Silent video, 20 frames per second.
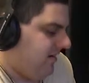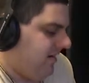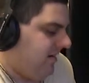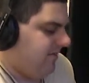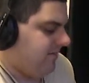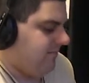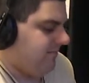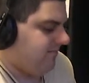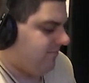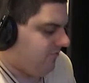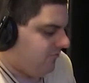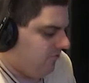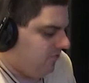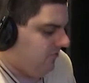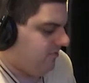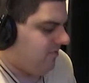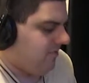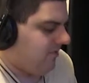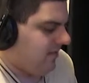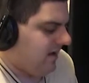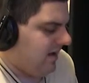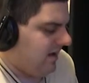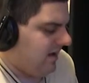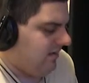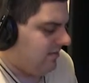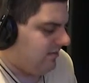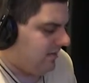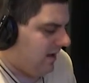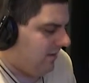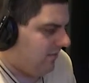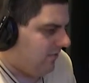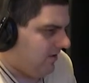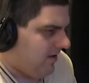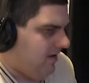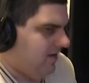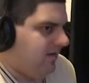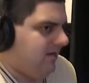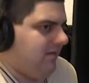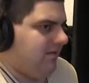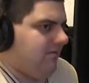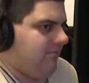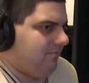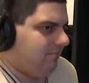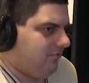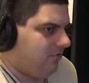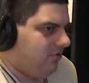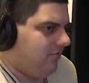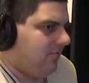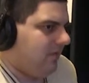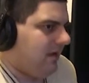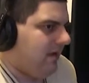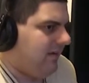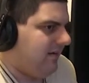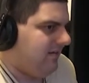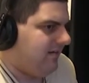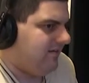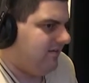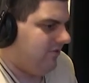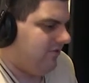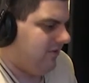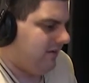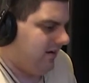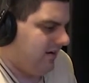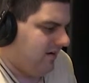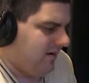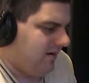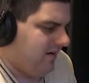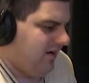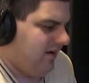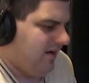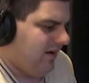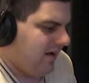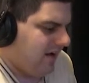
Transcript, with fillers: He's improved a lot his sophomore year. He's improved a lot in his junior year.